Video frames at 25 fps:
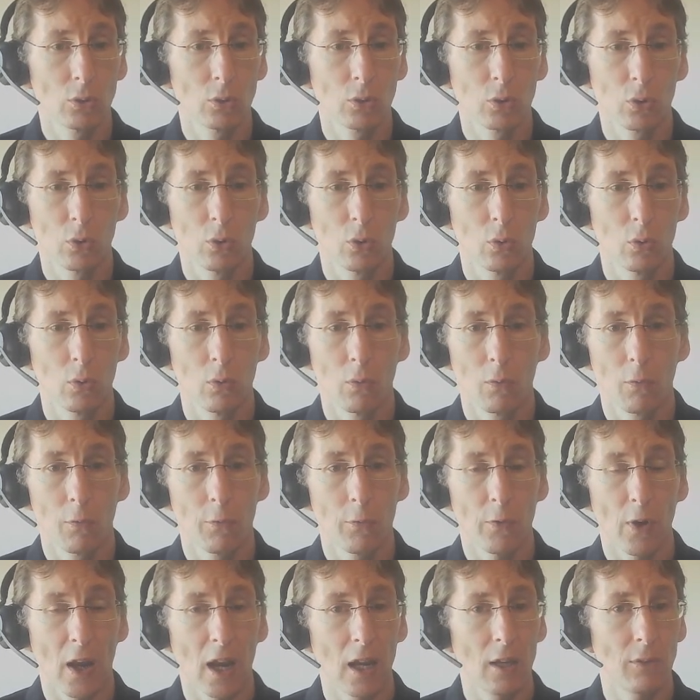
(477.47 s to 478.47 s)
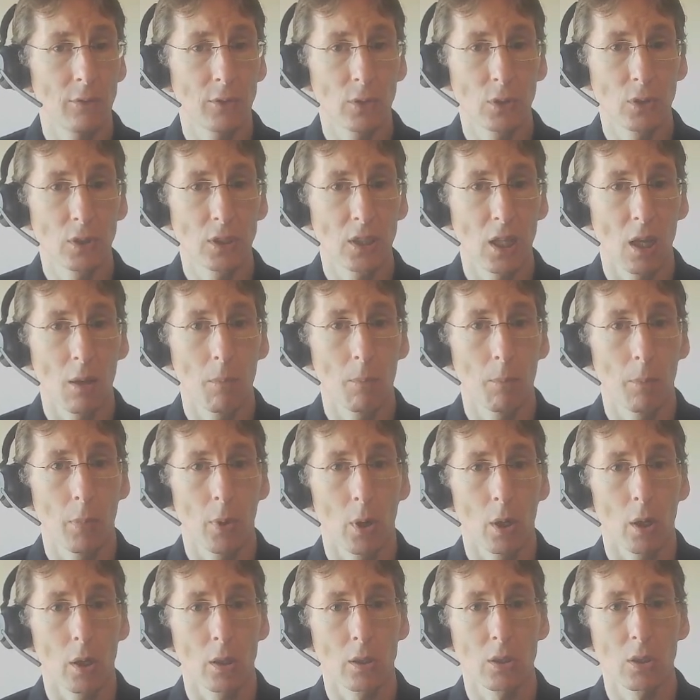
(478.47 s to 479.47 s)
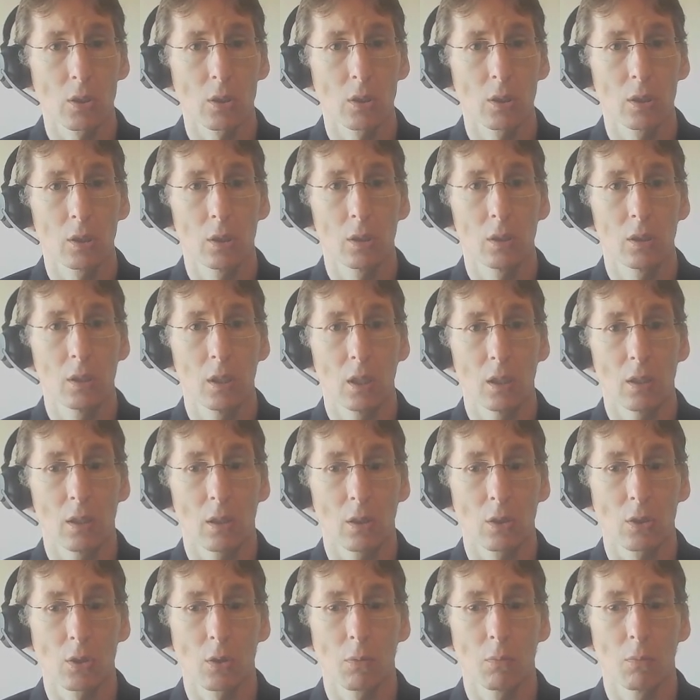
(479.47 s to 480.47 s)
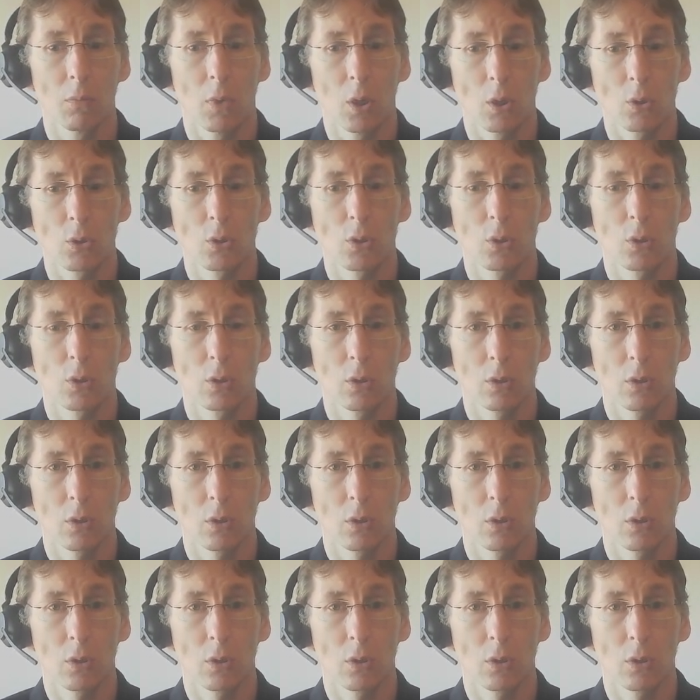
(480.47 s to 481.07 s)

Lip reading: to 5 to 10 parts that are most